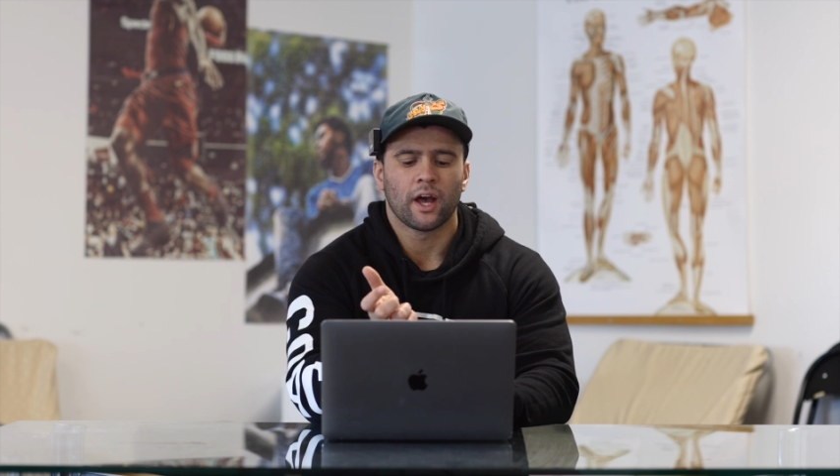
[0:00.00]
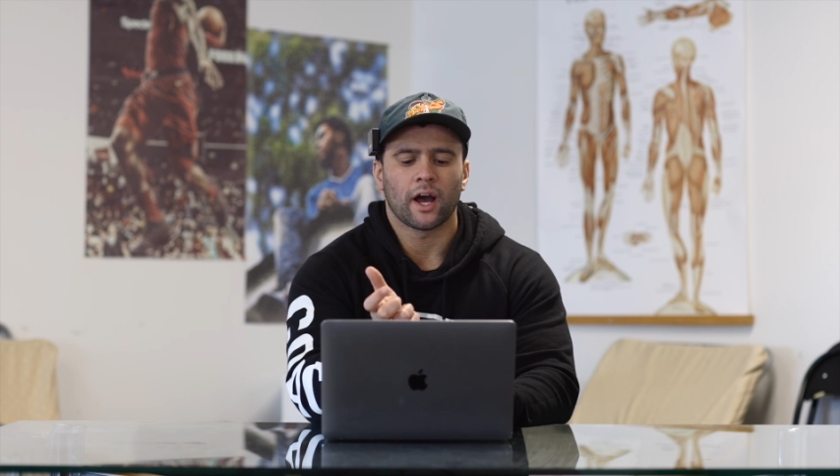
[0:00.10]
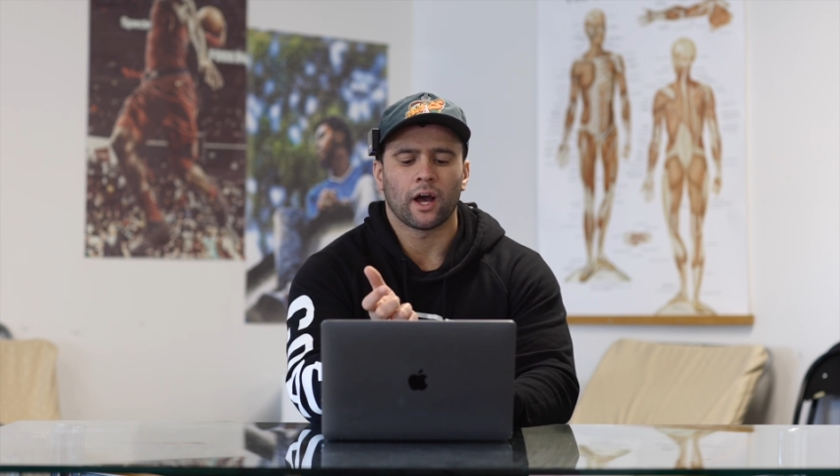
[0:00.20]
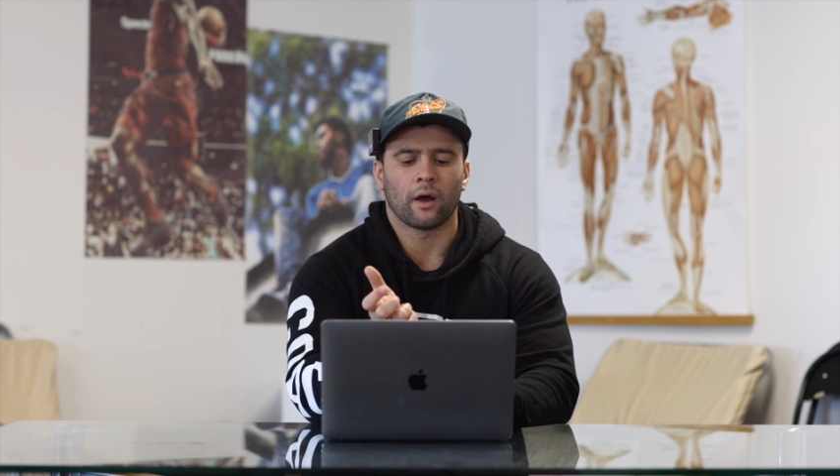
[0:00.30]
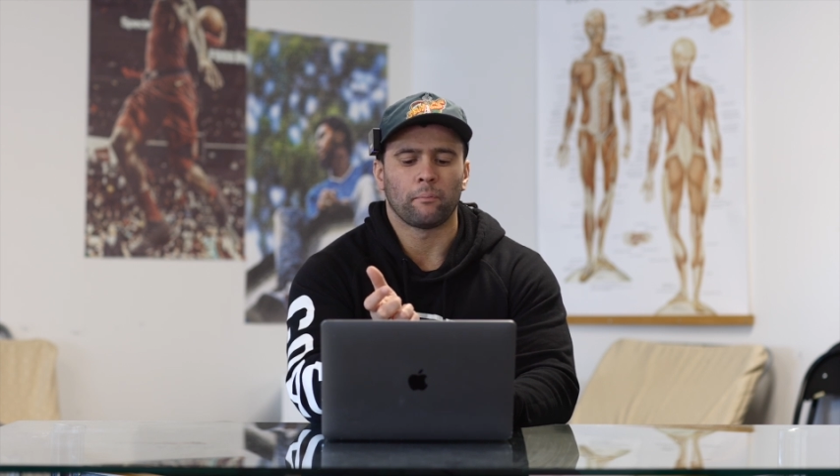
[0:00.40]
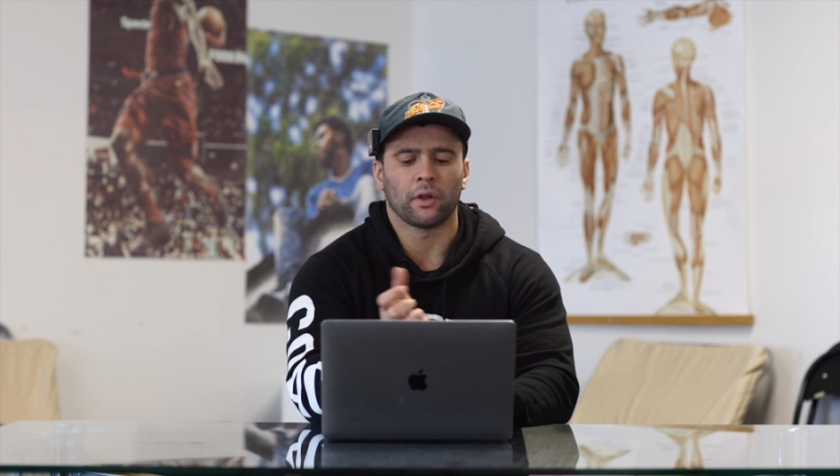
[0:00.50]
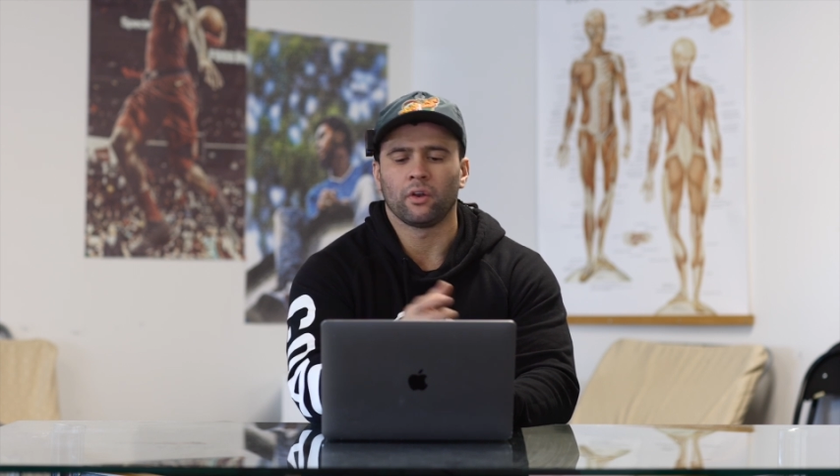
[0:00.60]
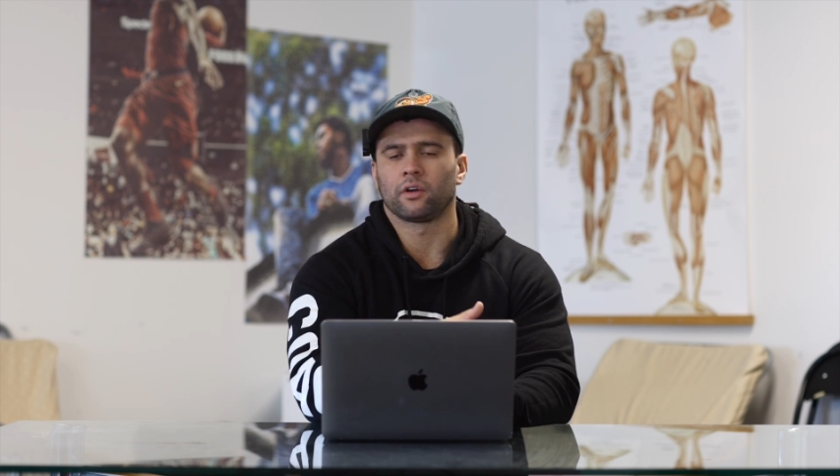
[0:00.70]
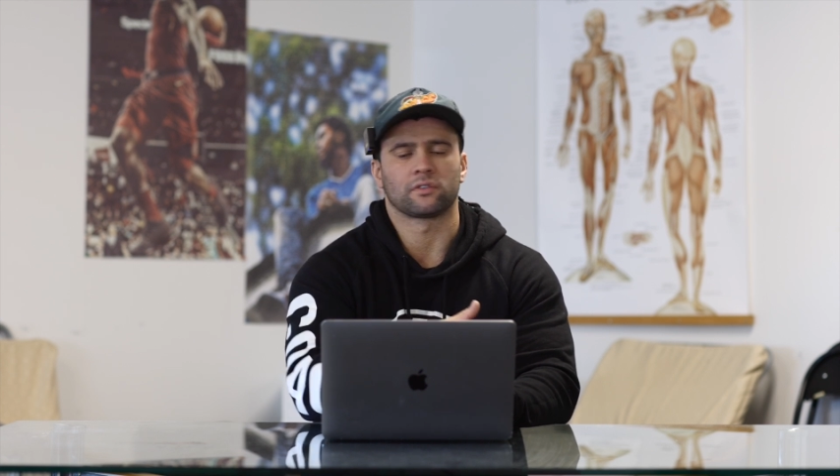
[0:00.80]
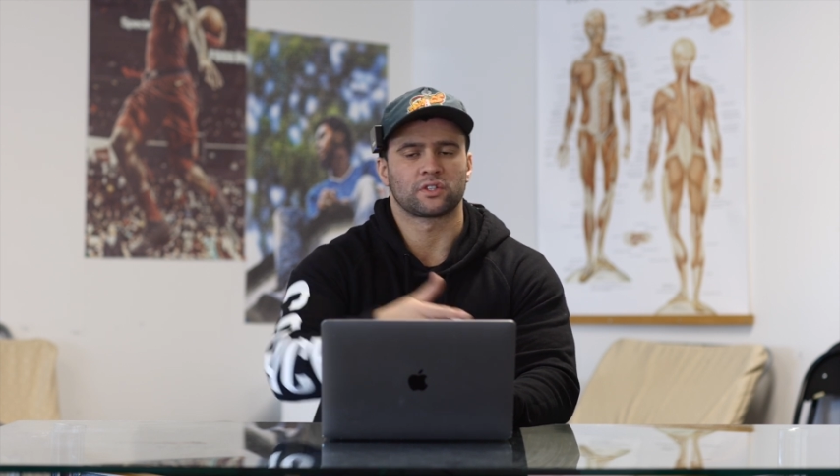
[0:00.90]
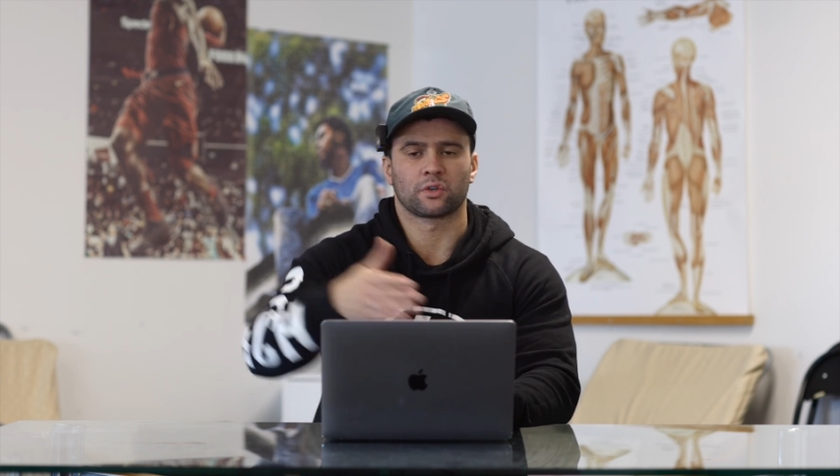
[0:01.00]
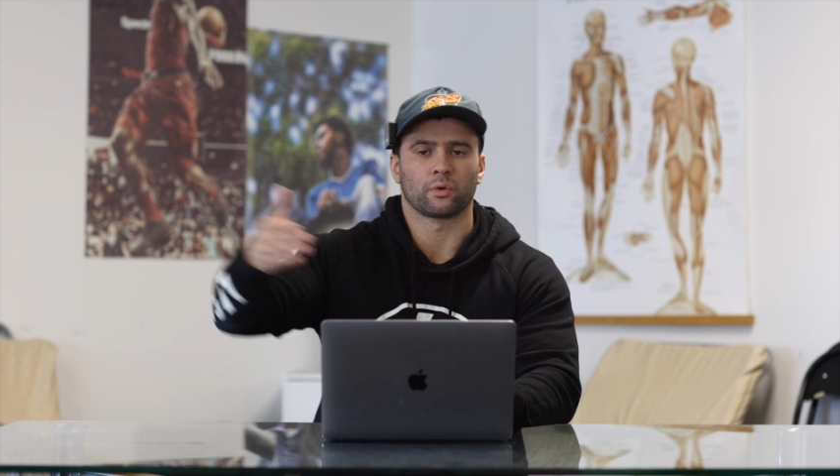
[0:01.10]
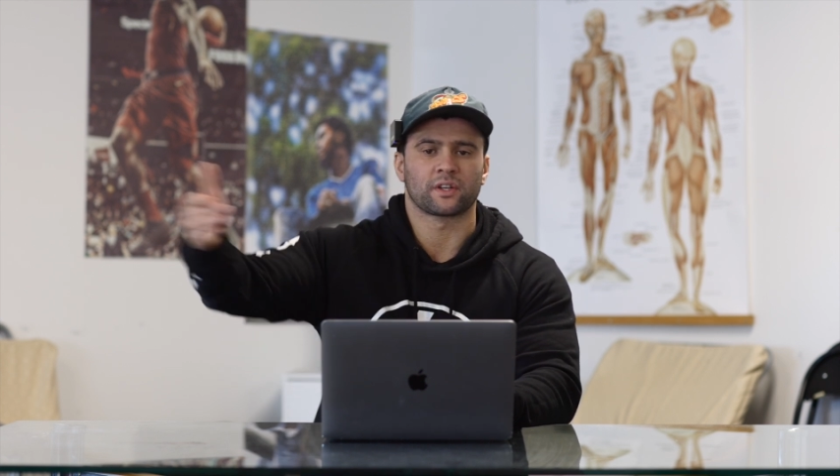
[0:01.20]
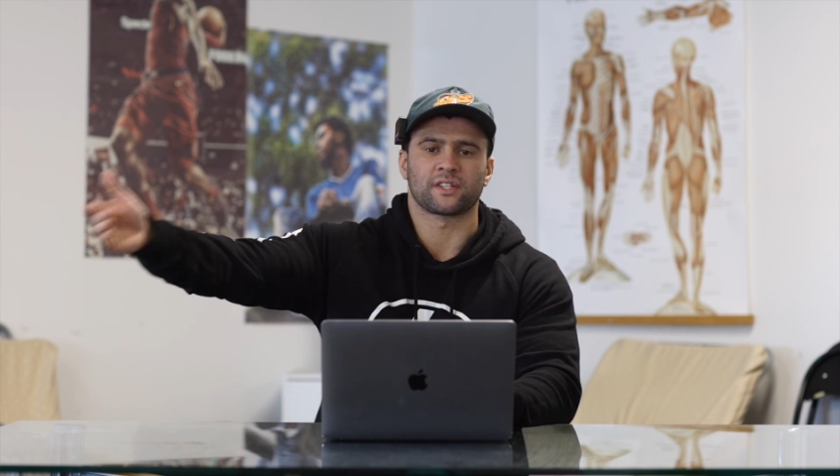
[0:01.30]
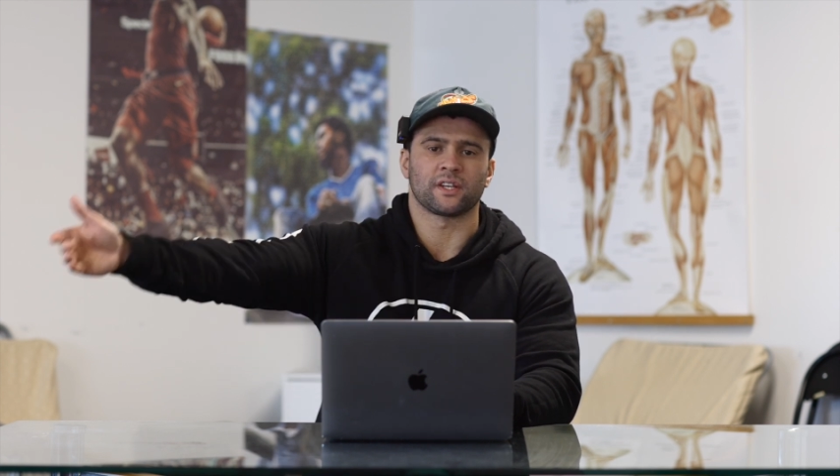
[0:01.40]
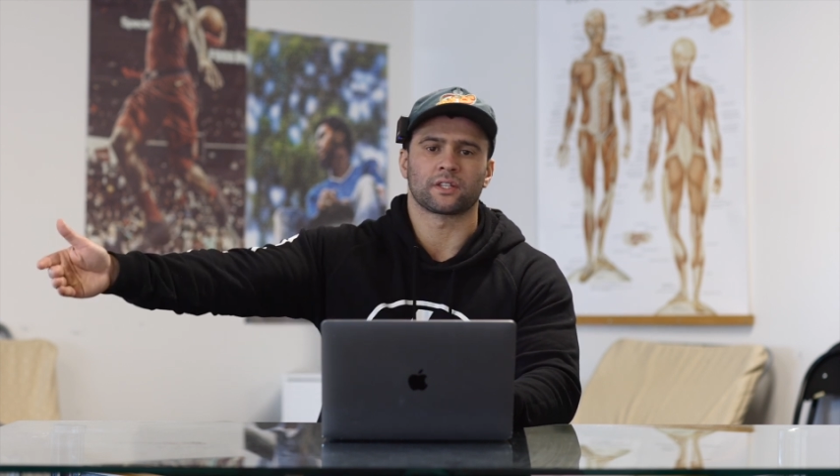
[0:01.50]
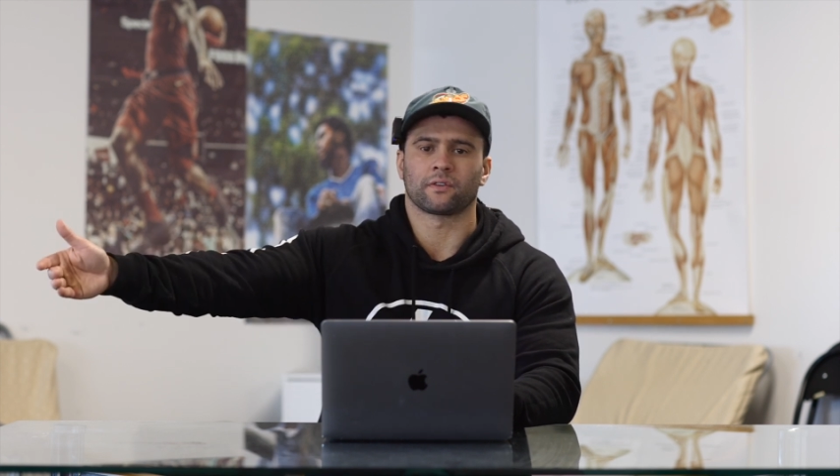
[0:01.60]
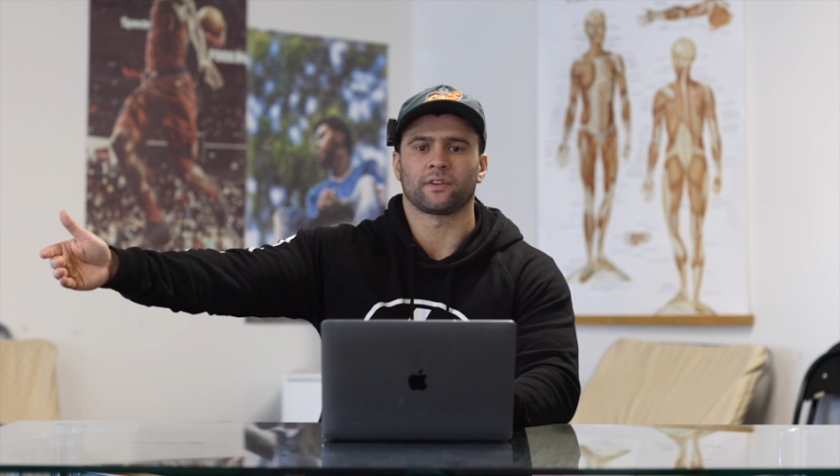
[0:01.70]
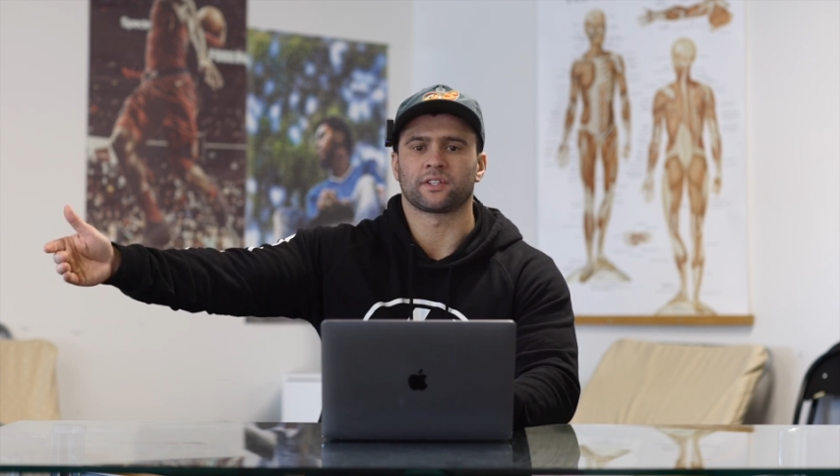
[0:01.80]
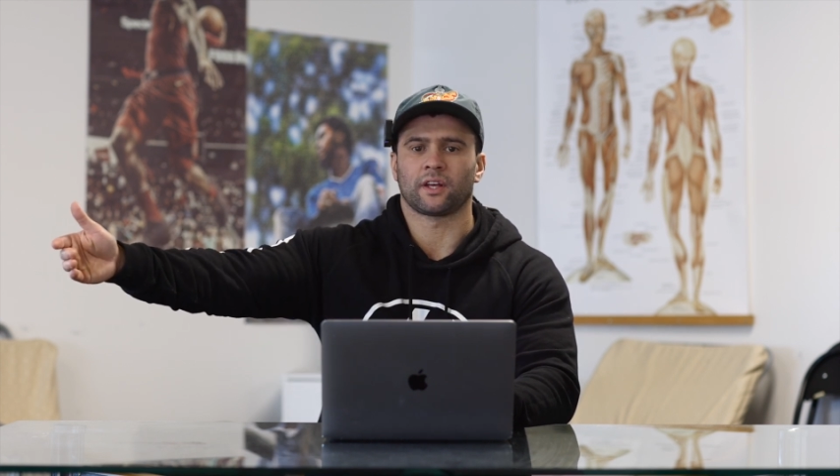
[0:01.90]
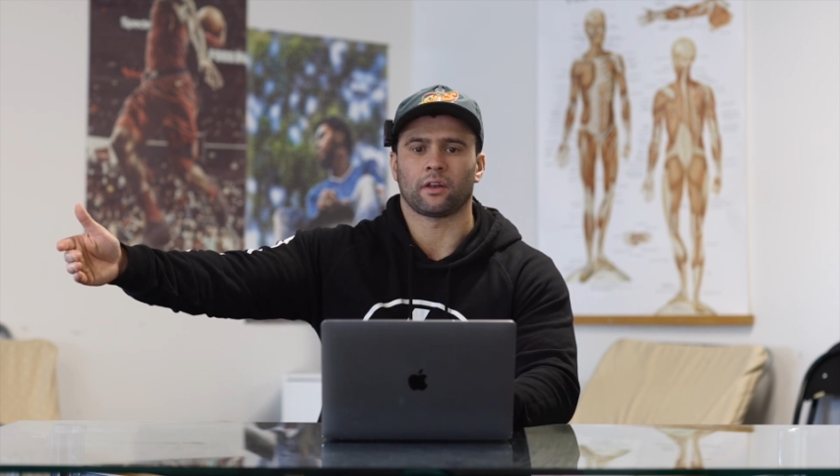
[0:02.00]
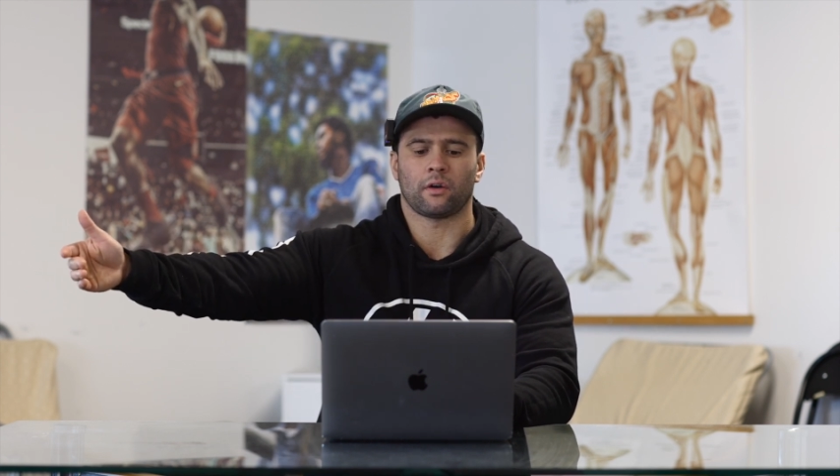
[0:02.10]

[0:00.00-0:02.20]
but not too excessive into that